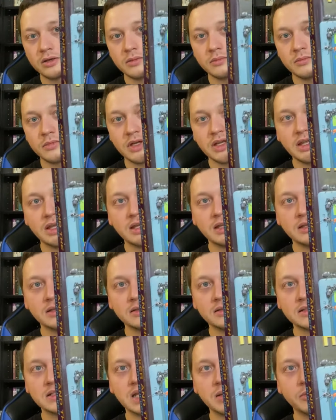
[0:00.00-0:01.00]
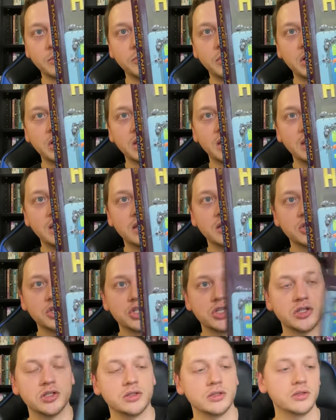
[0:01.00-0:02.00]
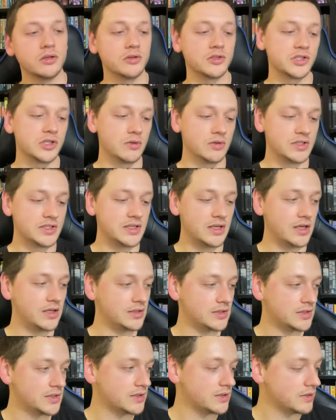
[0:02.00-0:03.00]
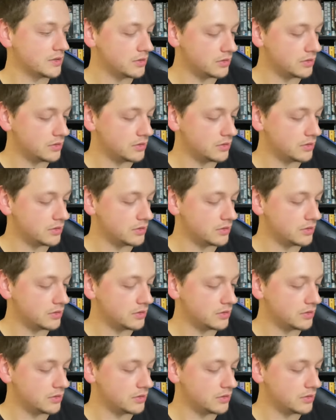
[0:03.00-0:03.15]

again, cyberpunk-ish, or so it says.